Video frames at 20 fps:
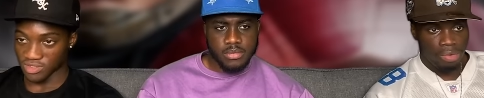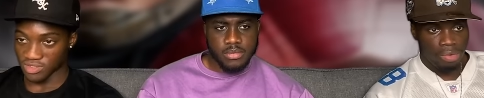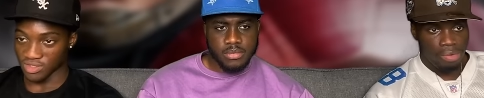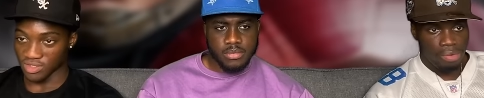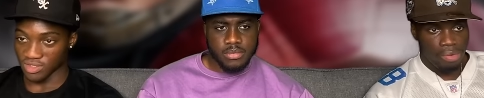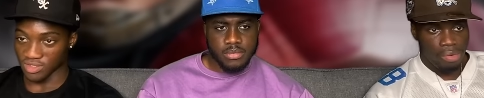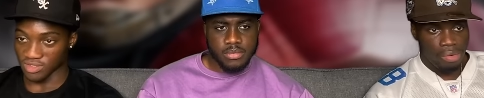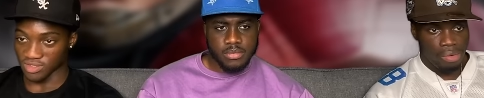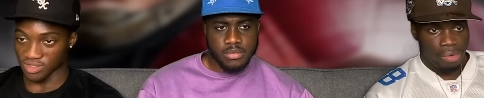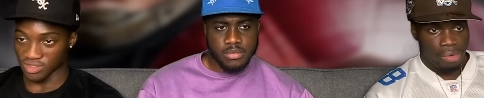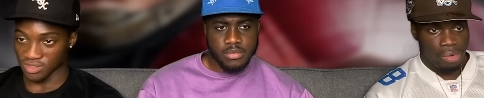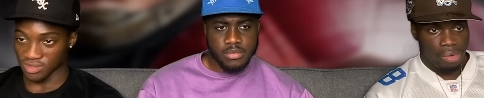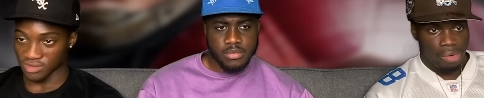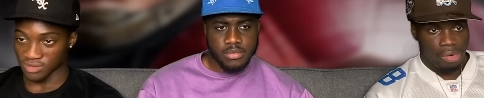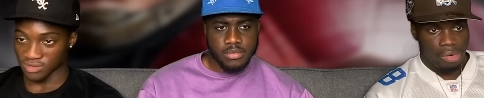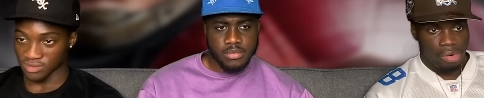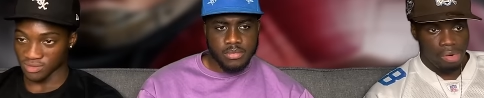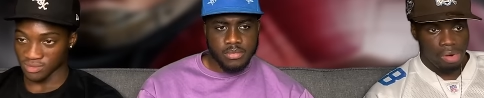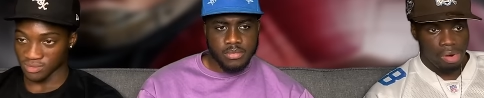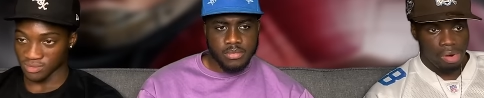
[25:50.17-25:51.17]

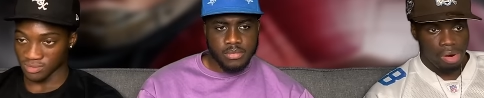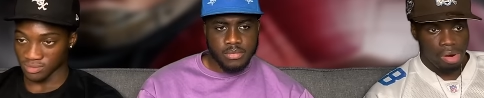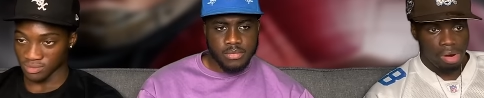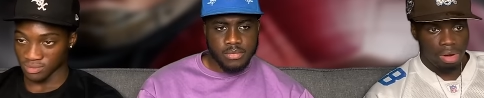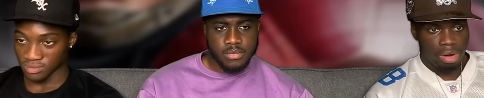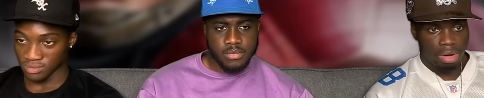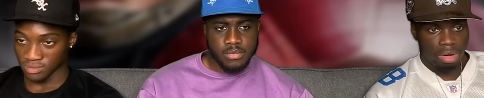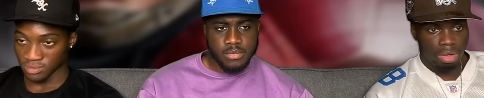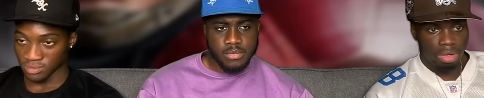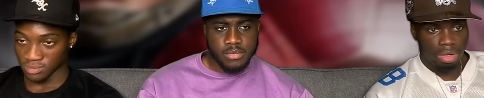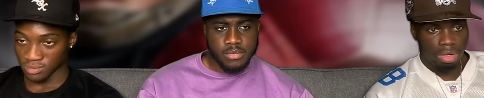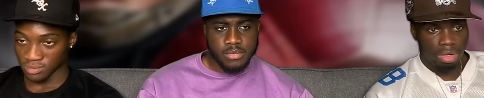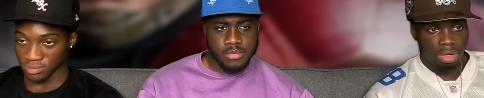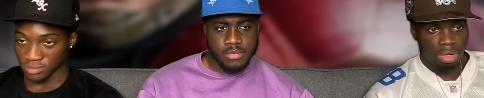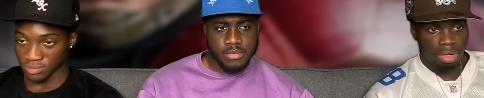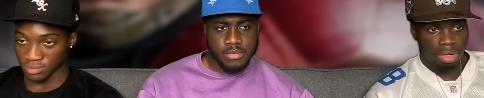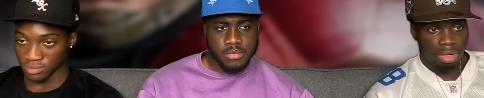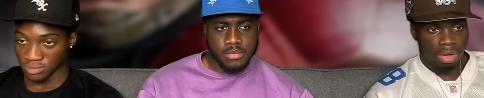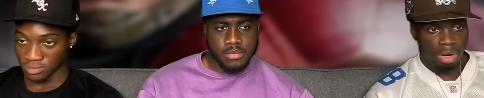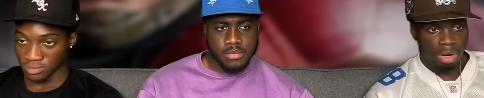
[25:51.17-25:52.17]

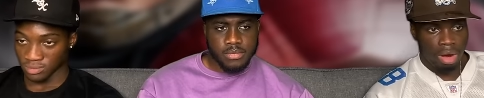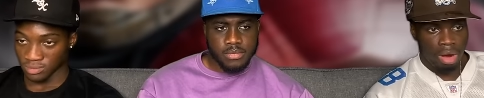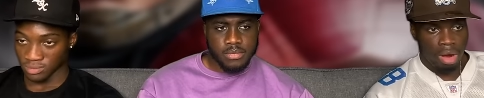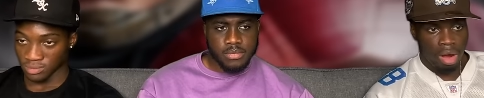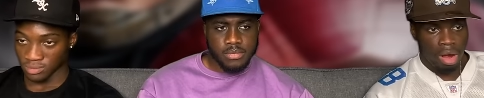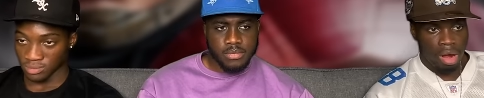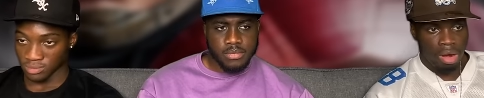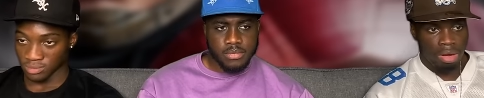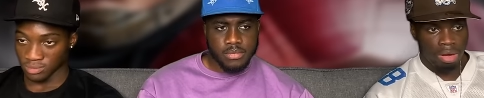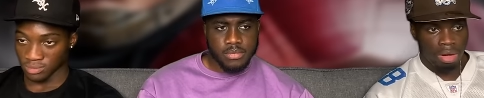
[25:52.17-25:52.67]
[no speech]